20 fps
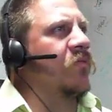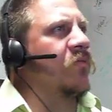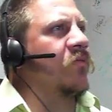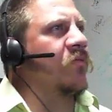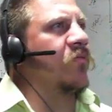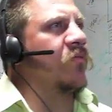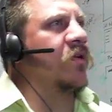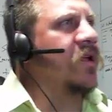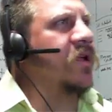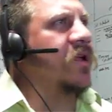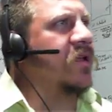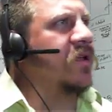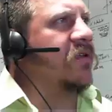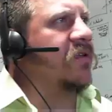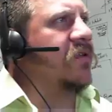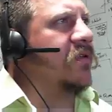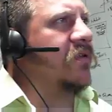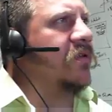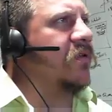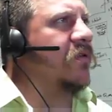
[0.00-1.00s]
Then we
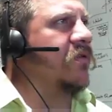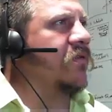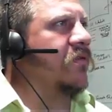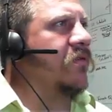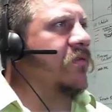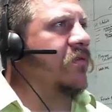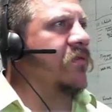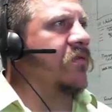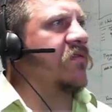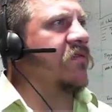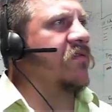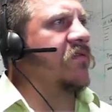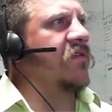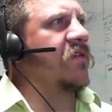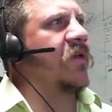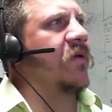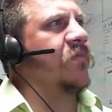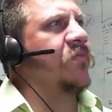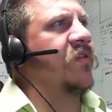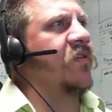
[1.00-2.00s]
can
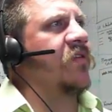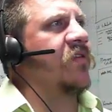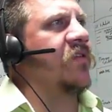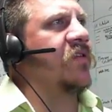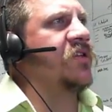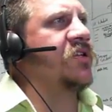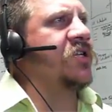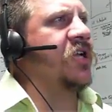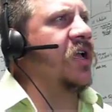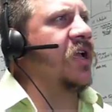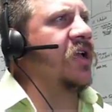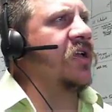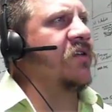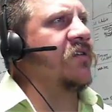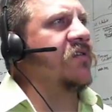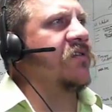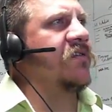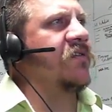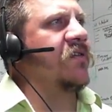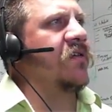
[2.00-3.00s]
skip to the
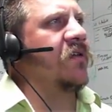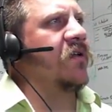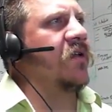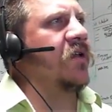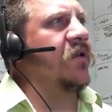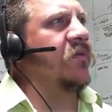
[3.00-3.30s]
chase.